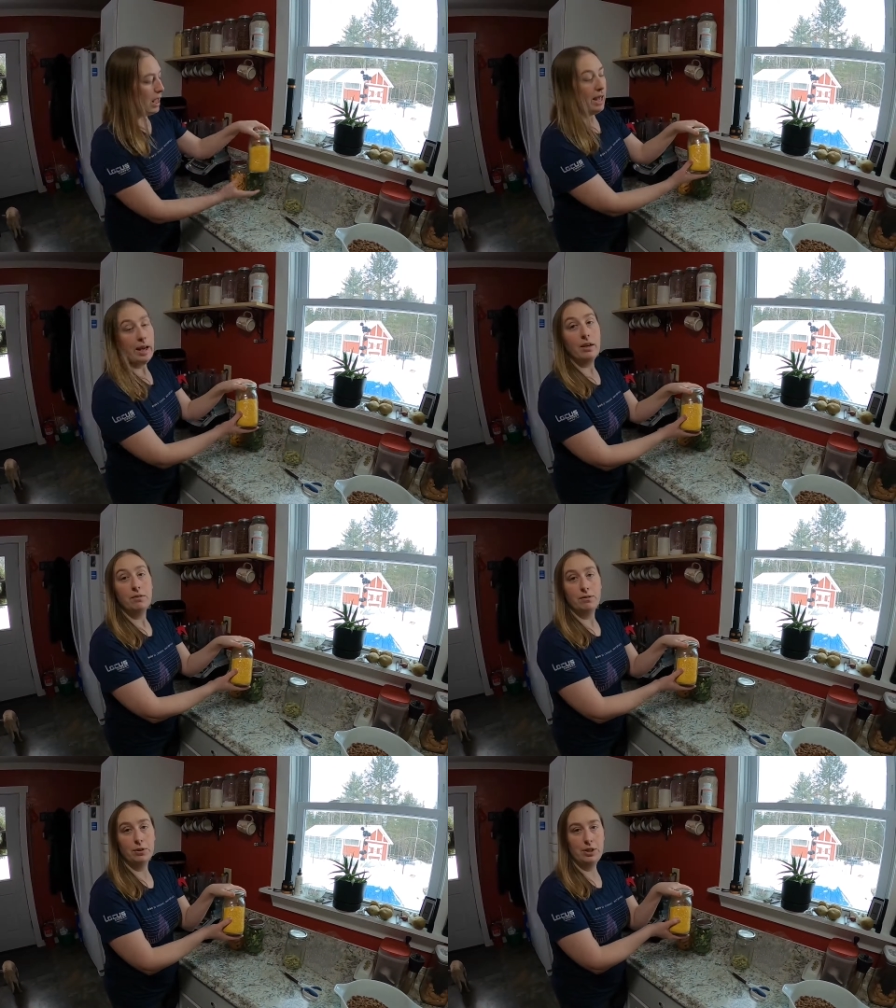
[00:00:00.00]

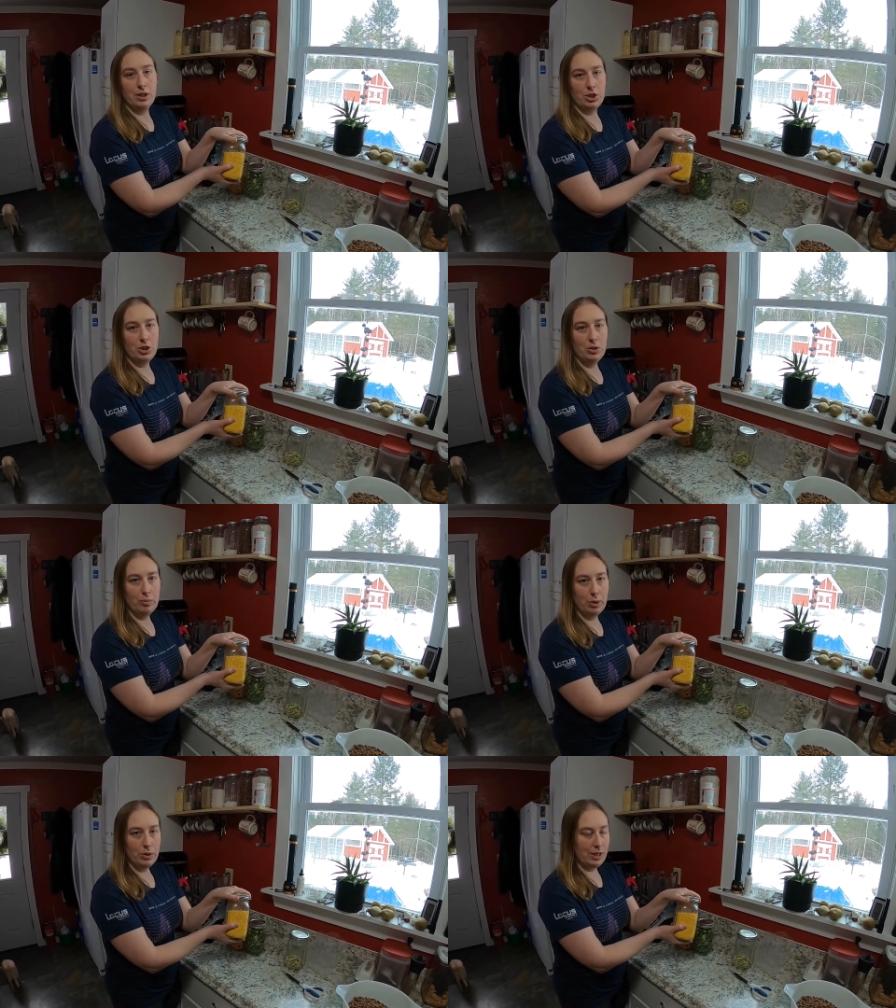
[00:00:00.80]
egg for additional
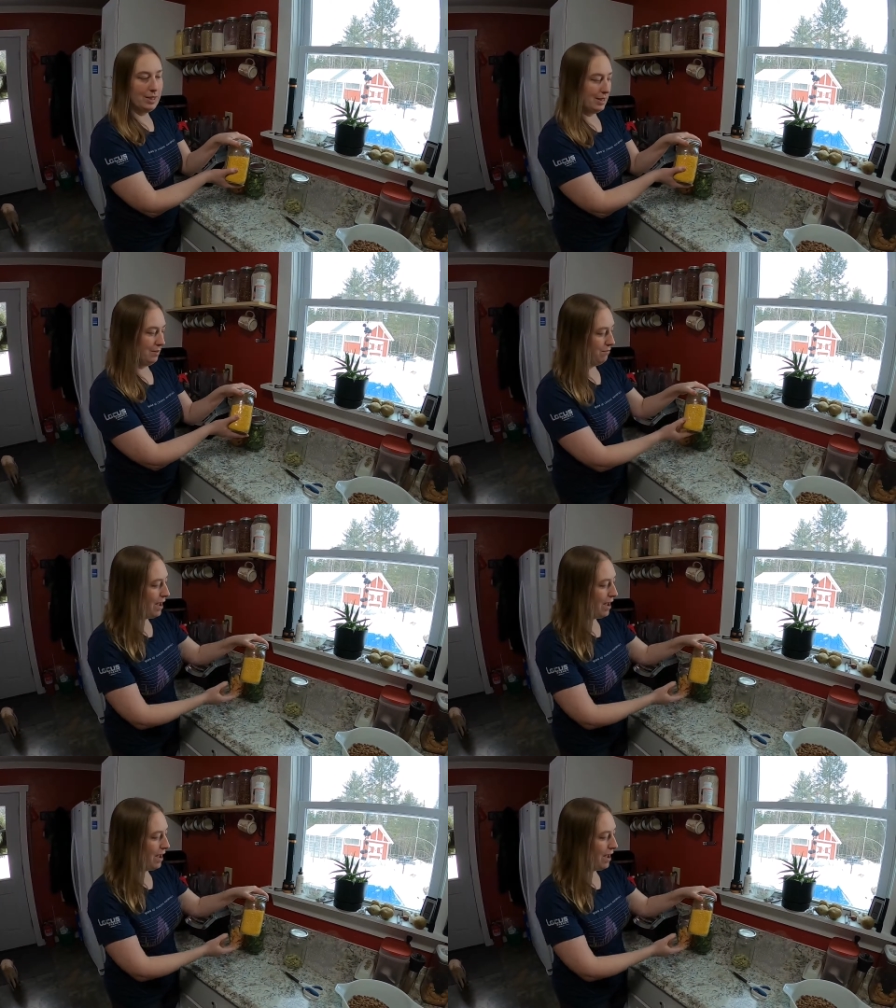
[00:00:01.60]
proteins and